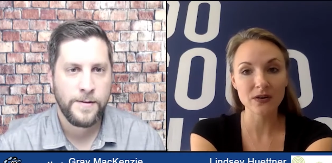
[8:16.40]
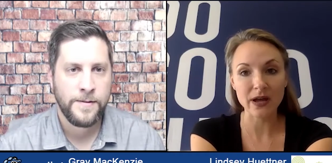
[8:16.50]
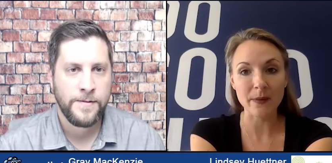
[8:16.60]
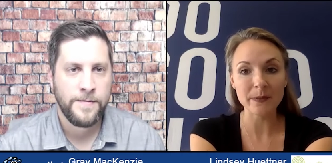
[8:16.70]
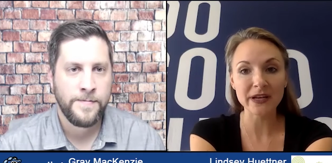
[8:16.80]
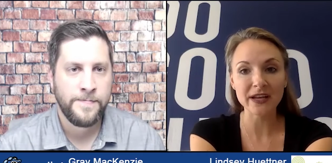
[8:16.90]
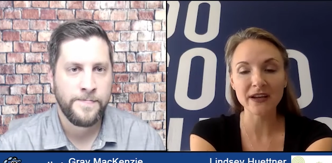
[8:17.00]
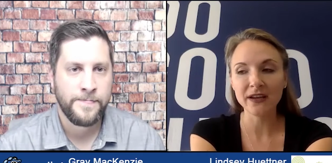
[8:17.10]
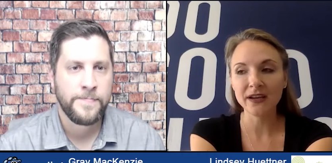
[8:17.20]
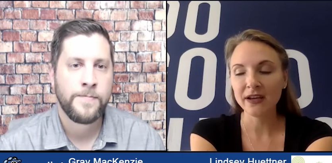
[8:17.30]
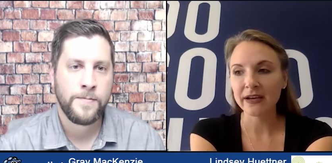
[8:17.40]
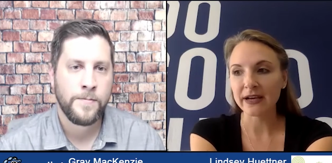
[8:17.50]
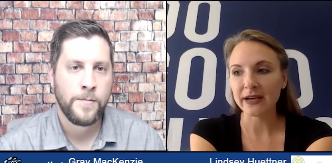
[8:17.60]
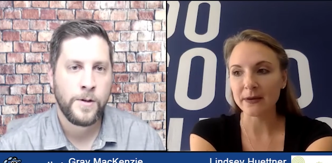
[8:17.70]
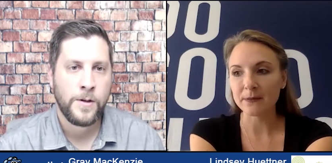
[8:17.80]
Speaker 1: company.
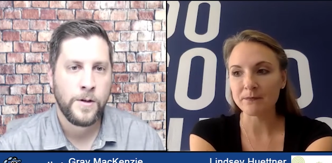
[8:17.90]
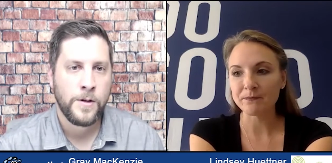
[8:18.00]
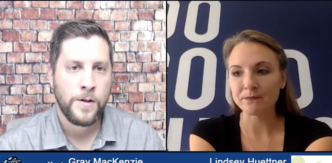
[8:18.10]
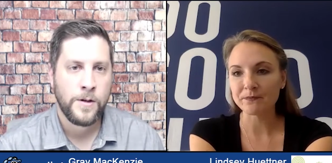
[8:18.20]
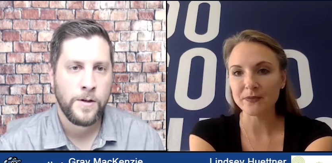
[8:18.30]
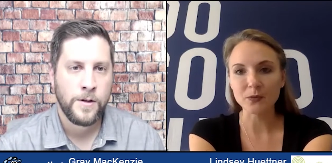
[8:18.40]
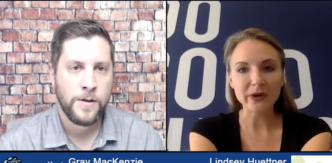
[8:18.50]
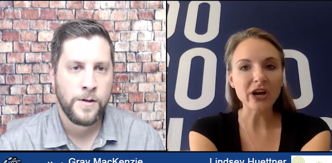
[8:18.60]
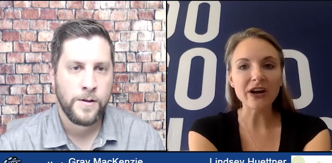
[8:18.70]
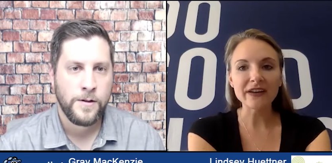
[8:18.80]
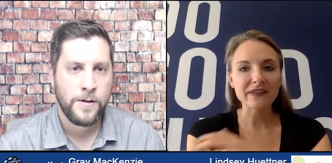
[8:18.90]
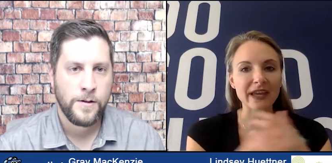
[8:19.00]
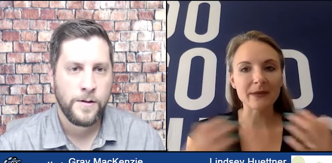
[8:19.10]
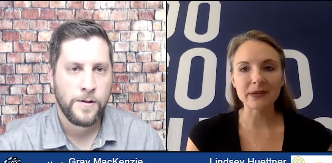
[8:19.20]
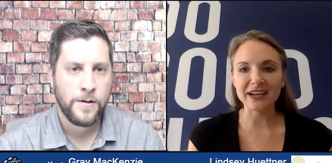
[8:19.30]
We all have
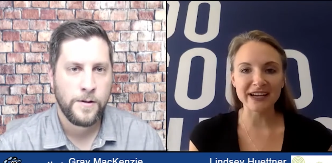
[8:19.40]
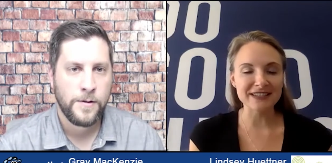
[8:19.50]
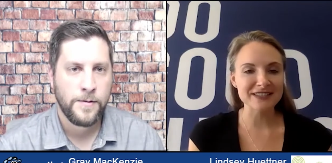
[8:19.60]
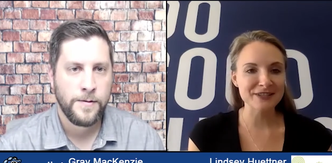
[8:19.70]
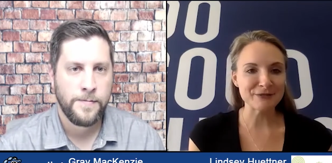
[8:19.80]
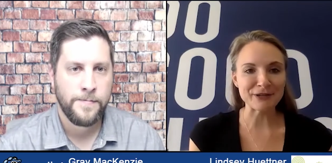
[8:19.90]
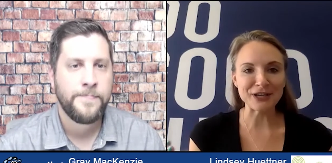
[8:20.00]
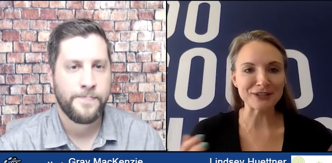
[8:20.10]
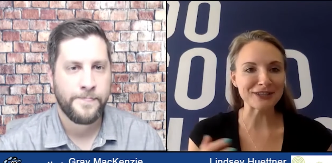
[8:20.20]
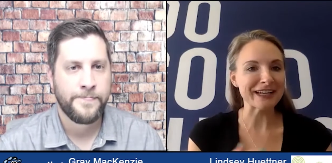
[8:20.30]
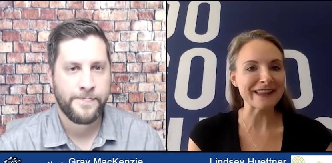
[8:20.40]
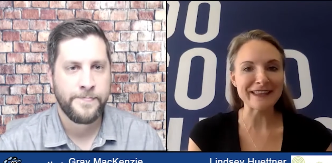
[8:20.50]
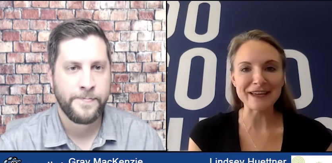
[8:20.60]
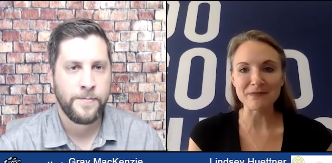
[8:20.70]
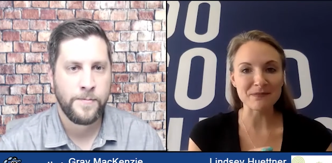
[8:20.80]
KPIs. We all look at
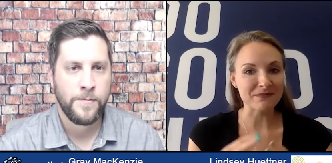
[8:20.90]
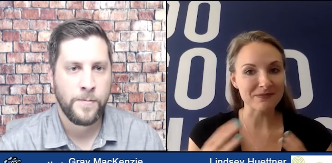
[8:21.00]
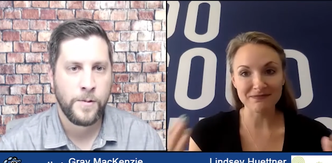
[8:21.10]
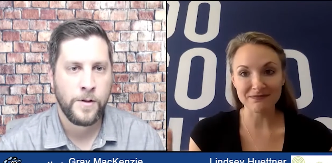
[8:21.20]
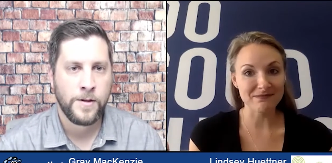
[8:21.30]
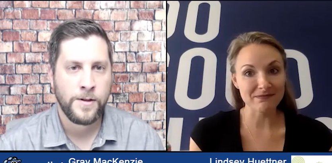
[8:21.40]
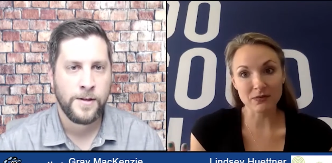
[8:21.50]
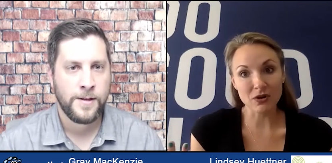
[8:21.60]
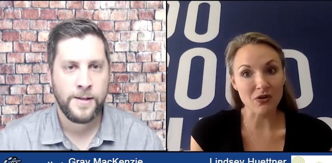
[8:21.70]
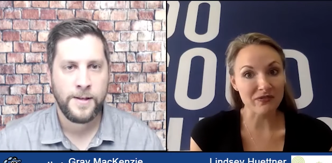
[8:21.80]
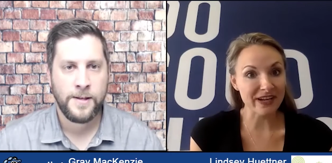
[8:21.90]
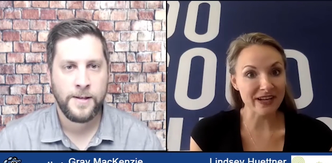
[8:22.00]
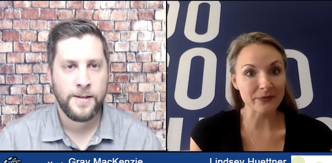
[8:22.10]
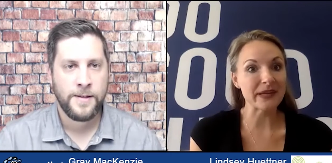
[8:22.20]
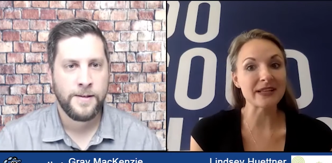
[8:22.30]
them, hopefully on
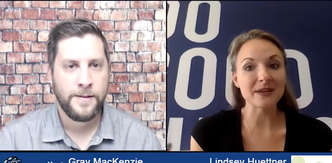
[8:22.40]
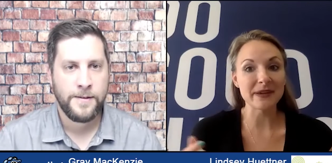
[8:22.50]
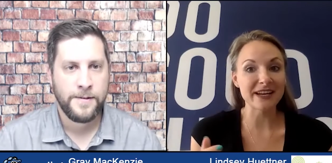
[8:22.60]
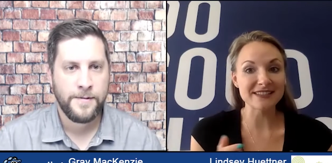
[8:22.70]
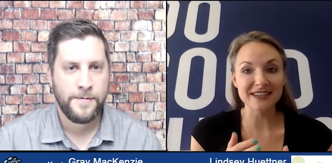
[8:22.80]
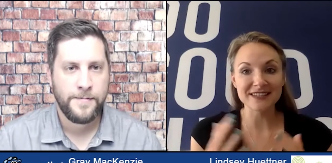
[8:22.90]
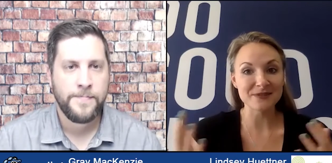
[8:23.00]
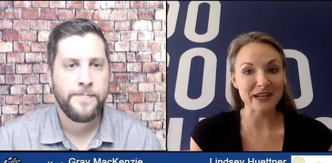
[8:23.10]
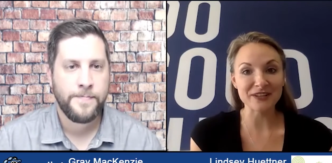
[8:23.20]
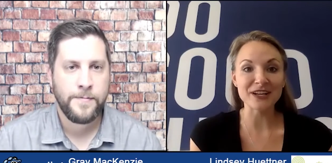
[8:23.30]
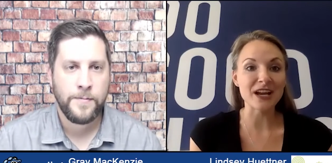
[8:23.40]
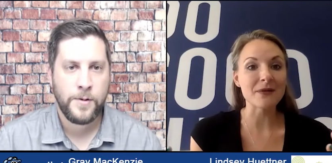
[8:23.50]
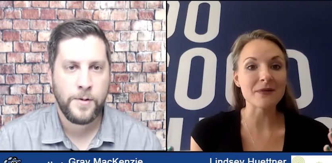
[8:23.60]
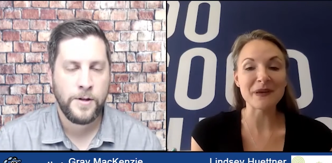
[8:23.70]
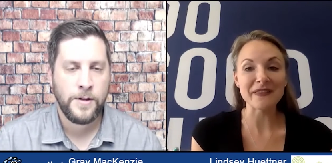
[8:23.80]
a weekly basis. You might look at it
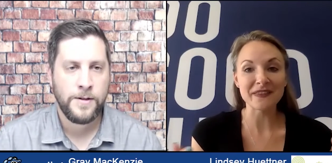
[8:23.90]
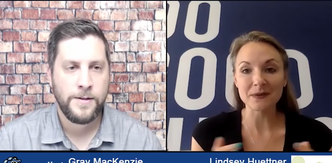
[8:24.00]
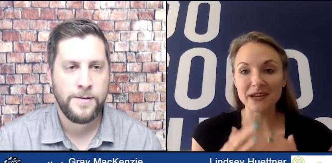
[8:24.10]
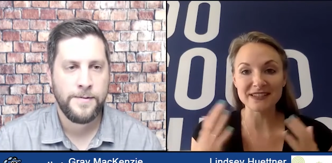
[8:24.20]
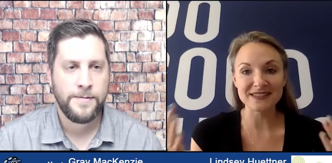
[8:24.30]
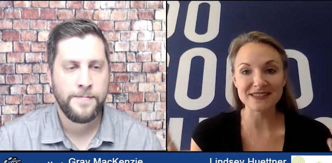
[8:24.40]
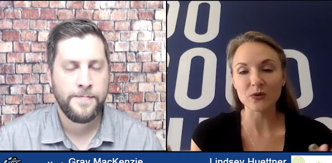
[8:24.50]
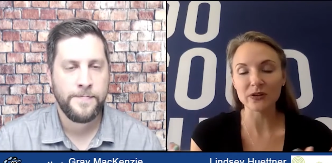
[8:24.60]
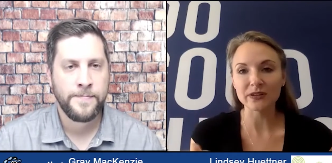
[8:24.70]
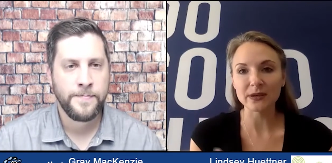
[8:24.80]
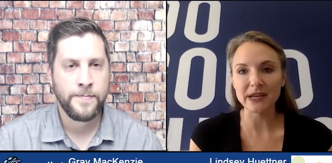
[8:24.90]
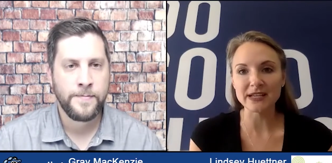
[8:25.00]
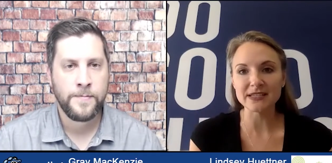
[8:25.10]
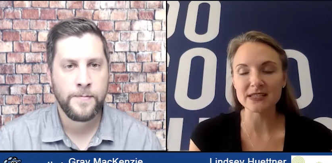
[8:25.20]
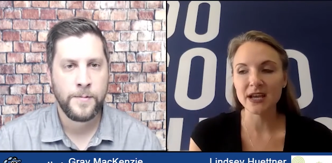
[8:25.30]
on a monthly basis, a quarterly
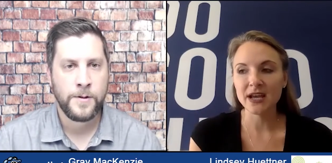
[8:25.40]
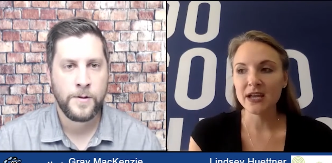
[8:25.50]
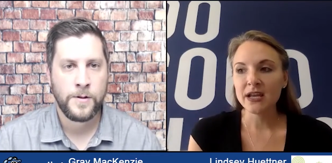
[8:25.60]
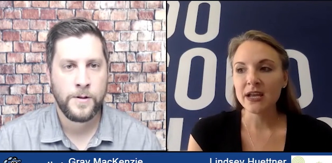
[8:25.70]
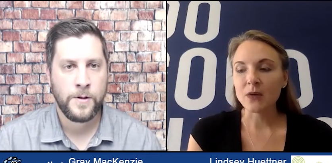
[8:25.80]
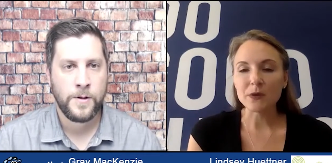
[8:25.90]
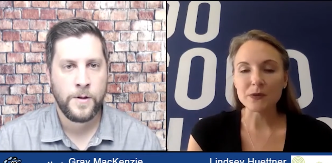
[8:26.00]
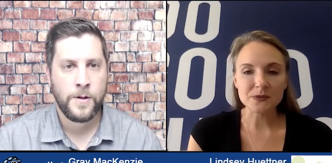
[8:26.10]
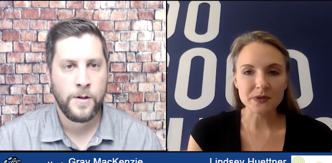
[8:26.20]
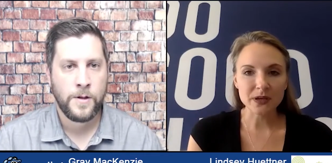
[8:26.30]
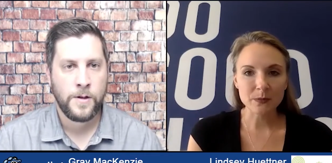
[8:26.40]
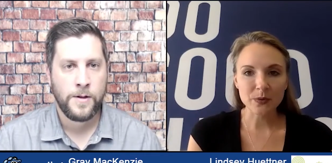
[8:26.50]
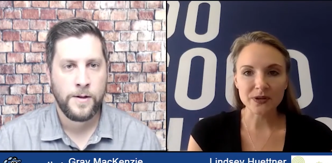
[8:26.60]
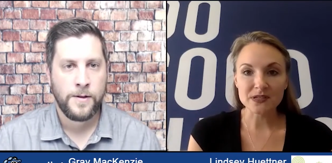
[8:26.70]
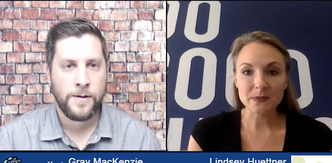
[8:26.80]
basis. And what was really
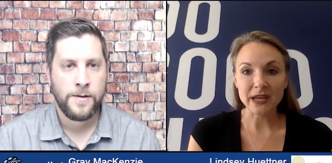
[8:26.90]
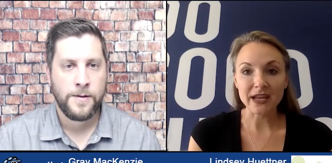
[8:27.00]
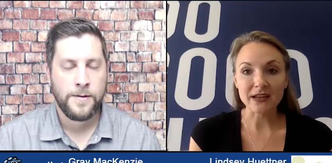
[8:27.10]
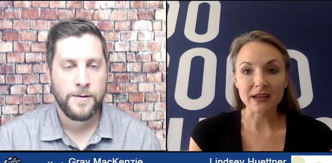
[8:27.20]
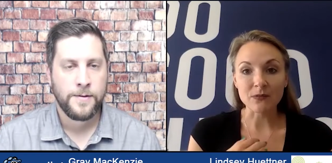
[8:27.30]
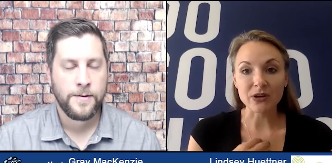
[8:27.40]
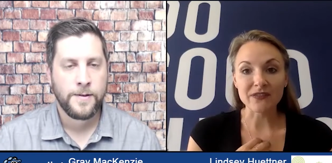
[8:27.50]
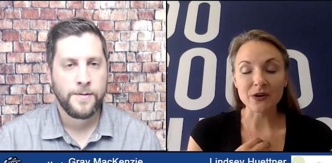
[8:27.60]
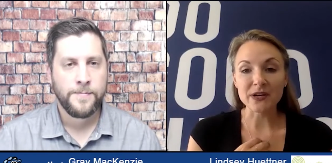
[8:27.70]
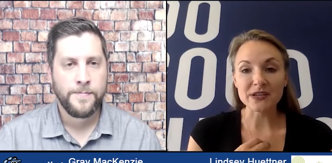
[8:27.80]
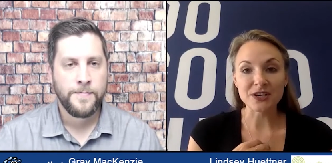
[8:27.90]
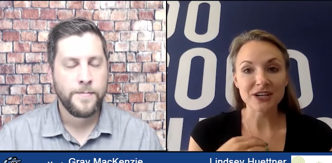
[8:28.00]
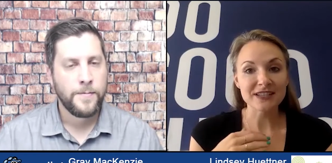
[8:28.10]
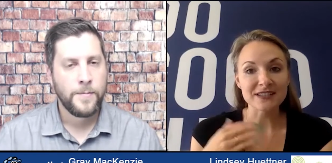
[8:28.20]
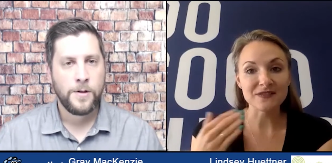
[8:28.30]
important to me, and what I've always heard,
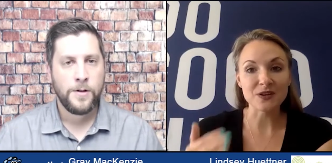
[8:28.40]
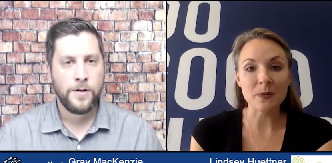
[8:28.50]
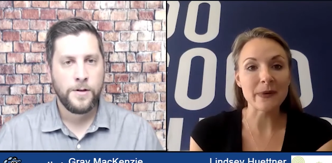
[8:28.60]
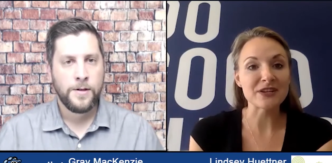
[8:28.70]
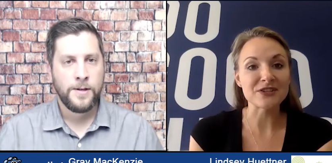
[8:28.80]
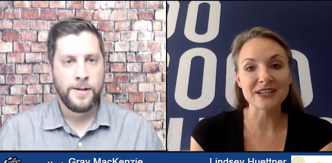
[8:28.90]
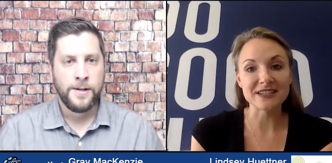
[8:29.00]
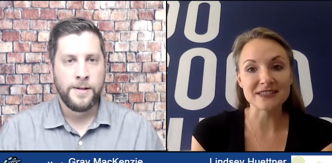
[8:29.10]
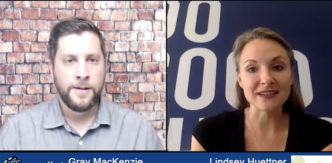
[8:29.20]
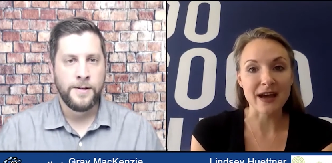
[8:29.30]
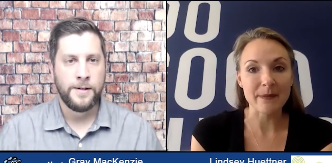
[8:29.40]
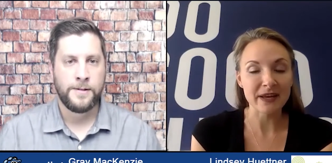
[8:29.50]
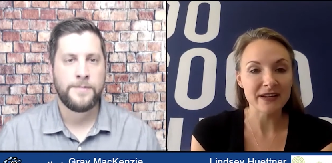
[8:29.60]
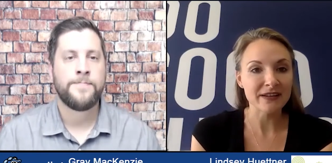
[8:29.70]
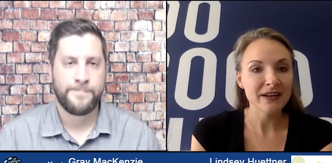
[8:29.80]
is if you don't measure it, it doesn't
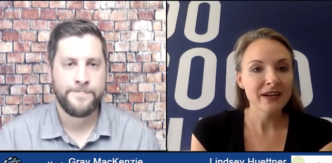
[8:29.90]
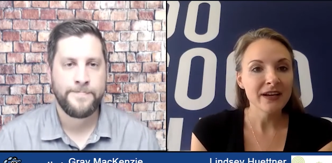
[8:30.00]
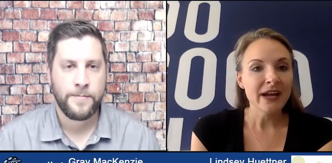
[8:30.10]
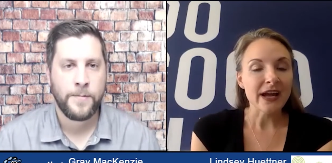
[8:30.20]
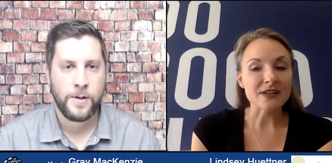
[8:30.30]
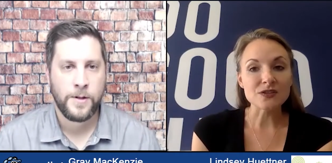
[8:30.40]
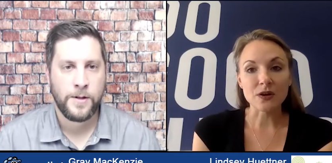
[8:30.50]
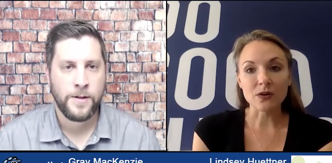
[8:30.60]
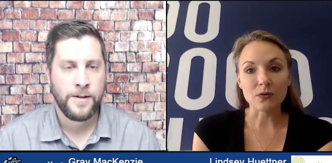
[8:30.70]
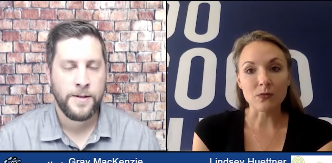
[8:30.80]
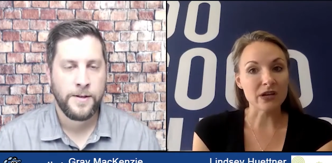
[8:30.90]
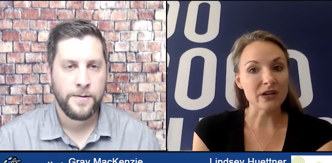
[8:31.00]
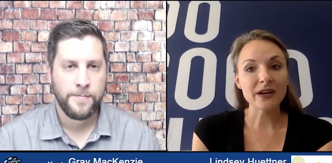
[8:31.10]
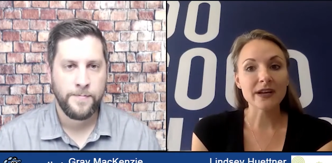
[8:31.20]
happen. And so one of our